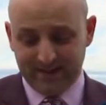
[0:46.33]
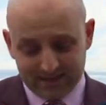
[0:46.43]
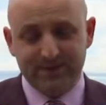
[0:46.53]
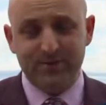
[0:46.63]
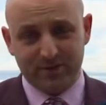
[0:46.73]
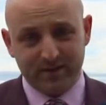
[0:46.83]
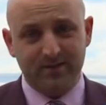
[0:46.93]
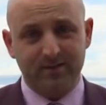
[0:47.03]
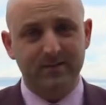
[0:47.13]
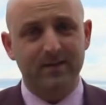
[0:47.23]
easy drink
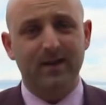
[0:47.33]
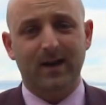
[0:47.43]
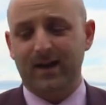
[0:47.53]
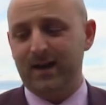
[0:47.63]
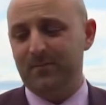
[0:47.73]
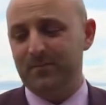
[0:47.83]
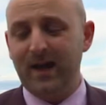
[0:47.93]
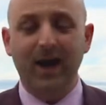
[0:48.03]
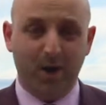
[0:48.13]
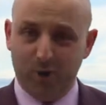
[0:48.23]
um,
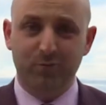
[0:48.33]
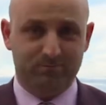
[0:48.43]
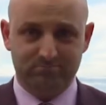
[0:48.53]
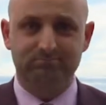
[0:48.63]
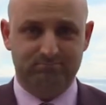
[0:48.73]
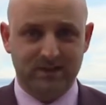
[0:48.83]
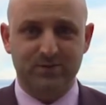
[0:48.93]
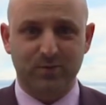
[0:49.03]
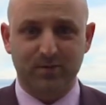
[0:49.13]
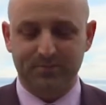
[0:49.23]
at home as
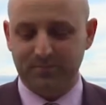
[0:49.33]
well.